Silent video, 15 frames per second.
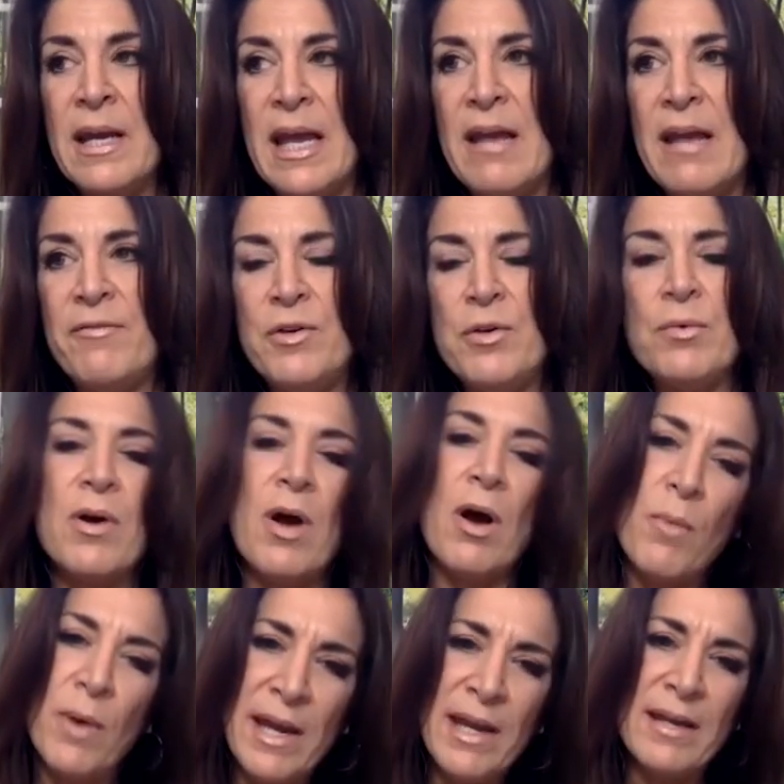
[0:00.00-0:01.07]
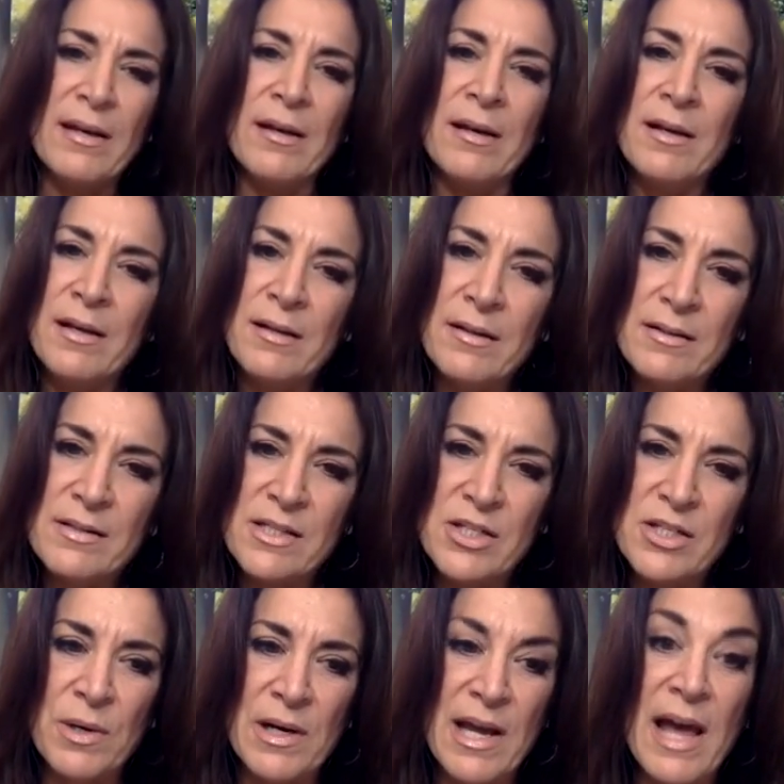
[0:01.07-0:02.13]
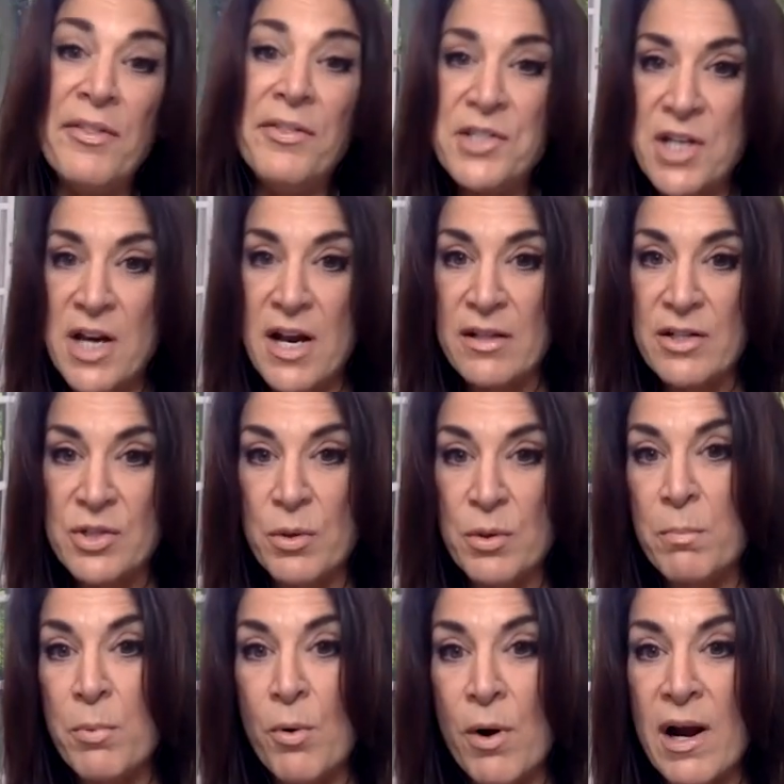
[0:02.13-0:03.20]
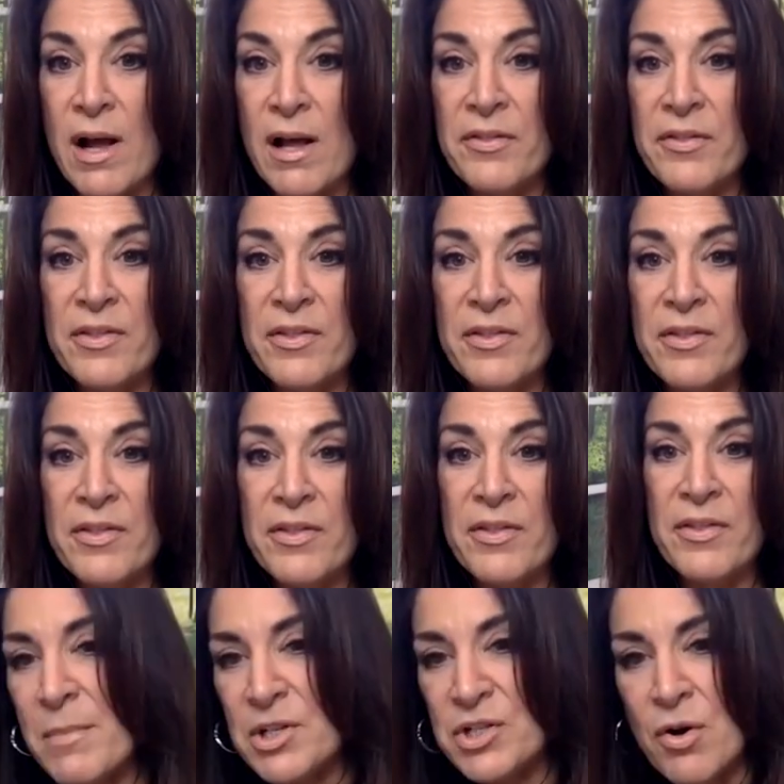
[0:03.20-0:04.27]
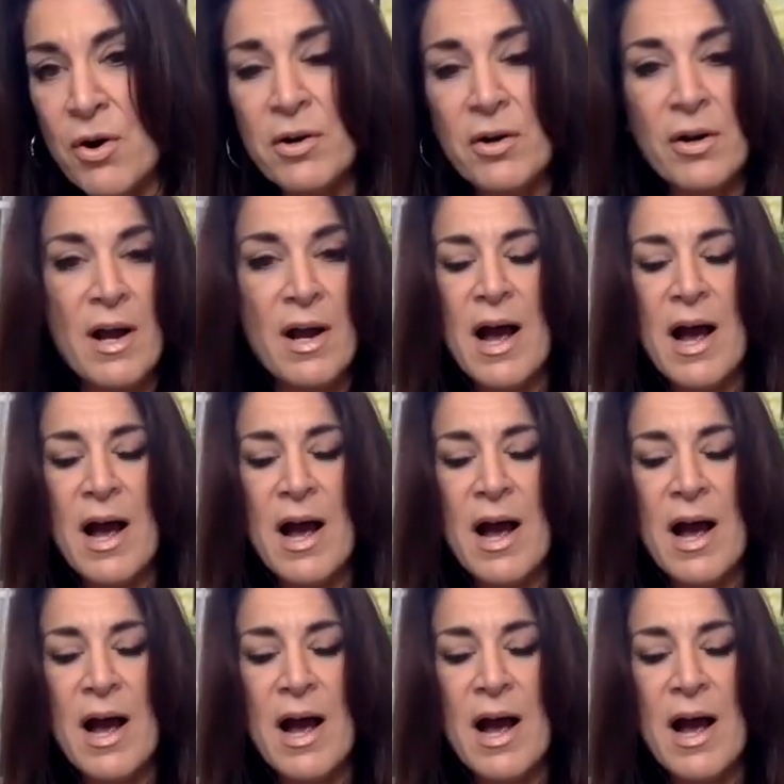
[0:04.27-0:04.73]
If you go in to a health challenge with poor health, it's just that much harder.